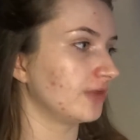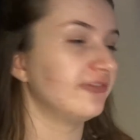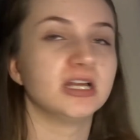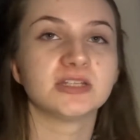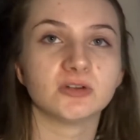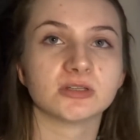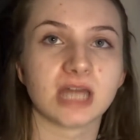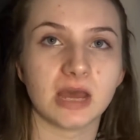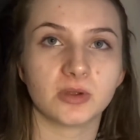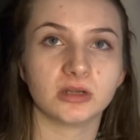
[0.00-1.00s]
First of all,
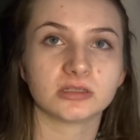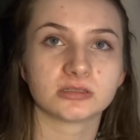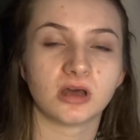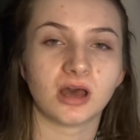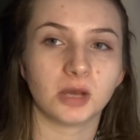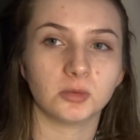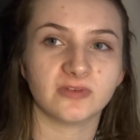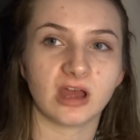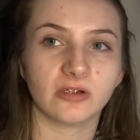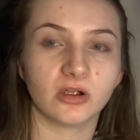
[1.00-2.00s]
today we're going to start out with
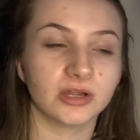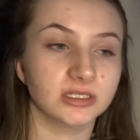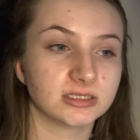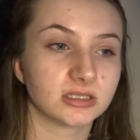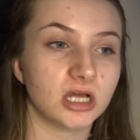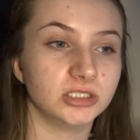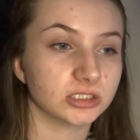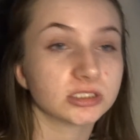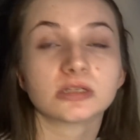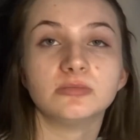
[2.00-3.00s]
our eyes. I
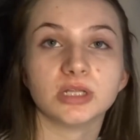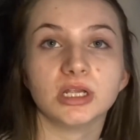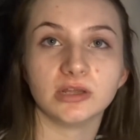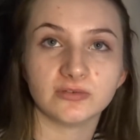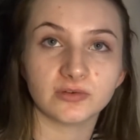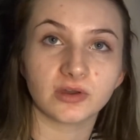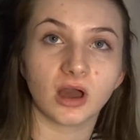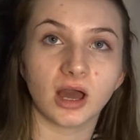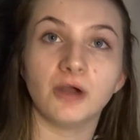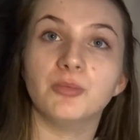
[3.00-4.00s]
just completely
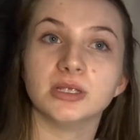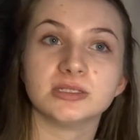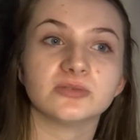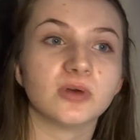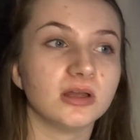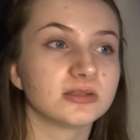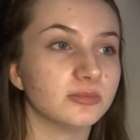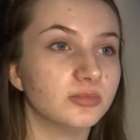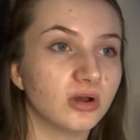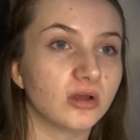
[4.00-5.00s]
forgot how messy it was
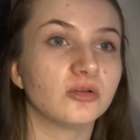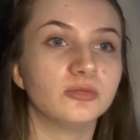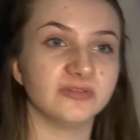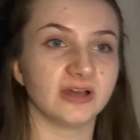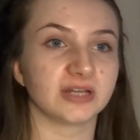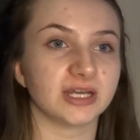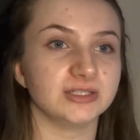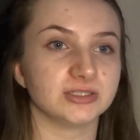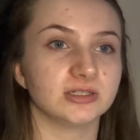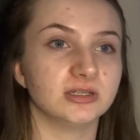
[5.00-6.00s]
and put on all my
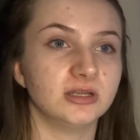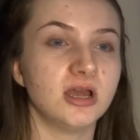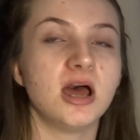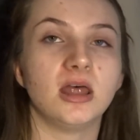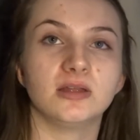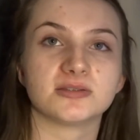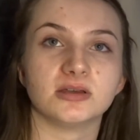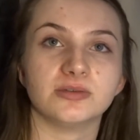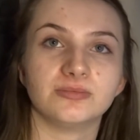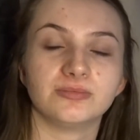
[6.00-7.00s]
foundation, and I was
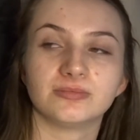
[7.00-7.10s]
like,